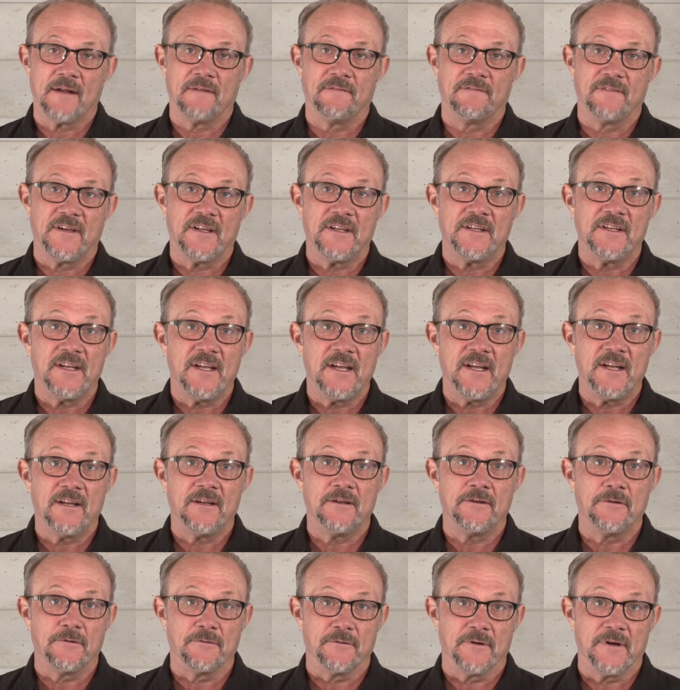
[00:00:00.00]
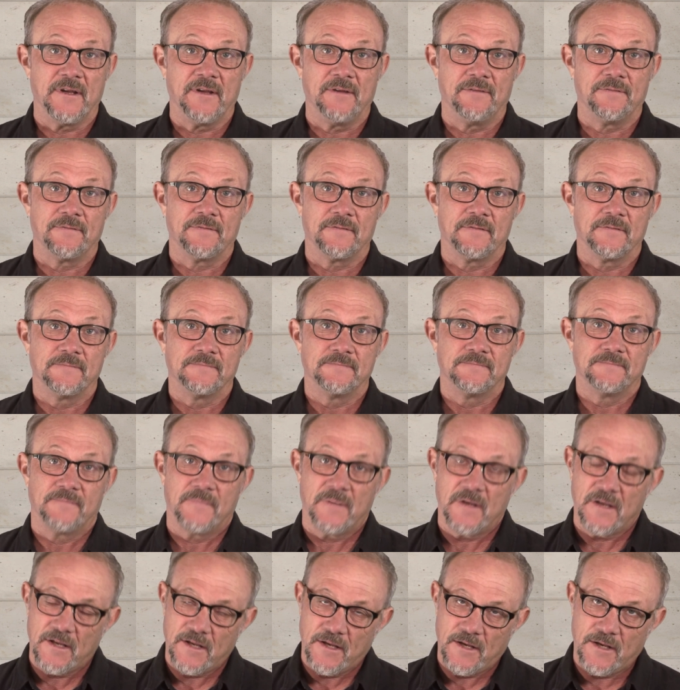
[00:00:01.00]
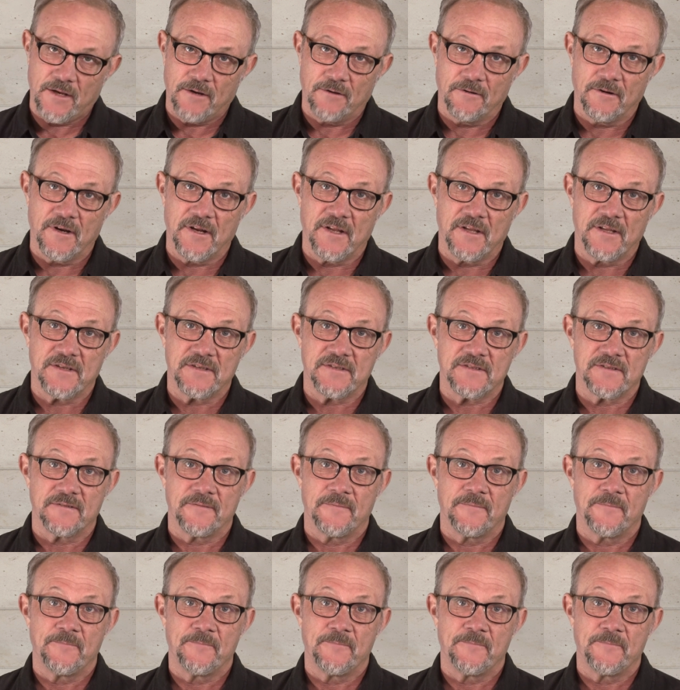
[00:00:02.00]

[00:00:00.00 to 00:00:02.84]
of unneeded grief. Here it is.